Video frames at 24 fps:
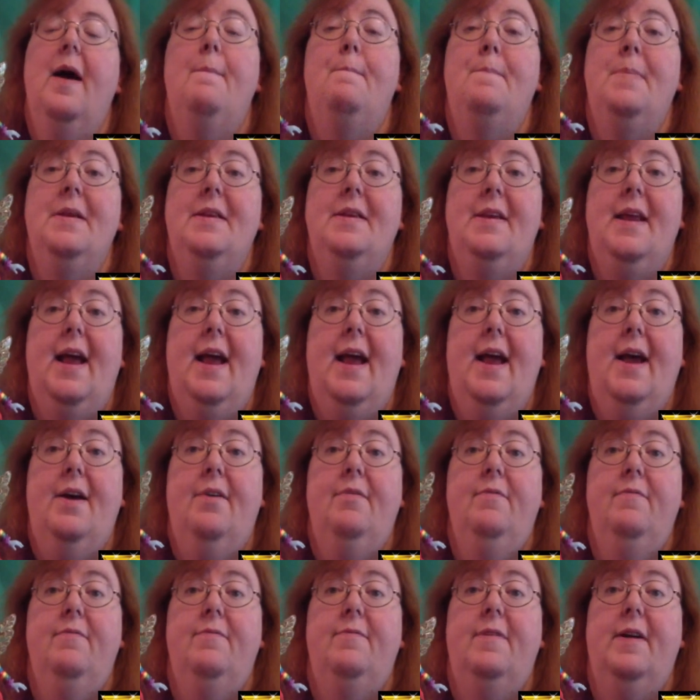up and
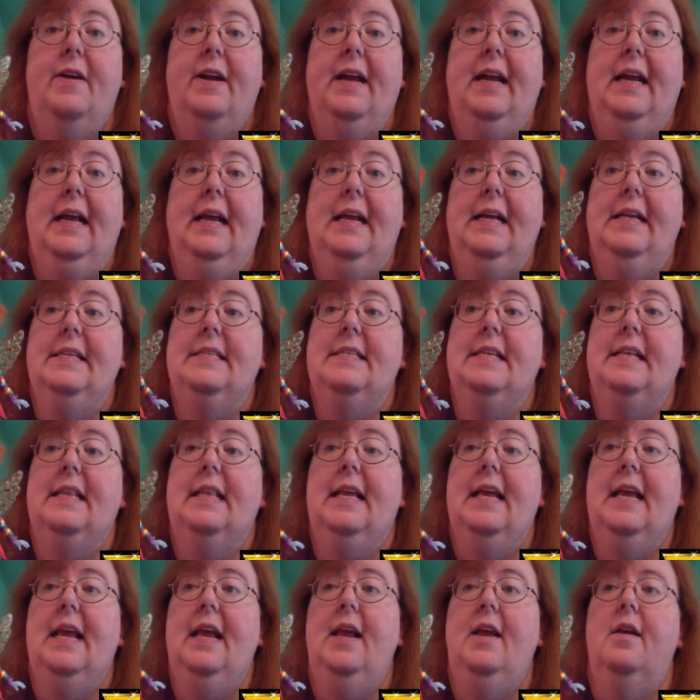down, very
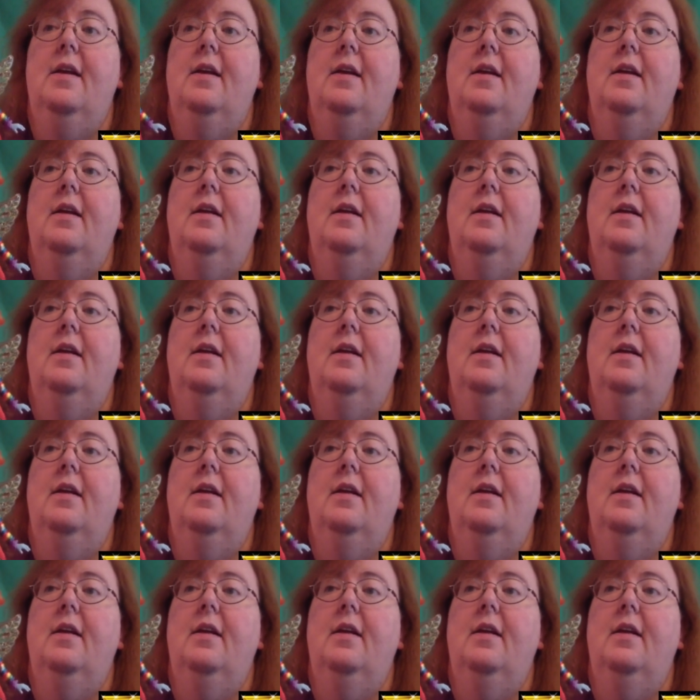easily.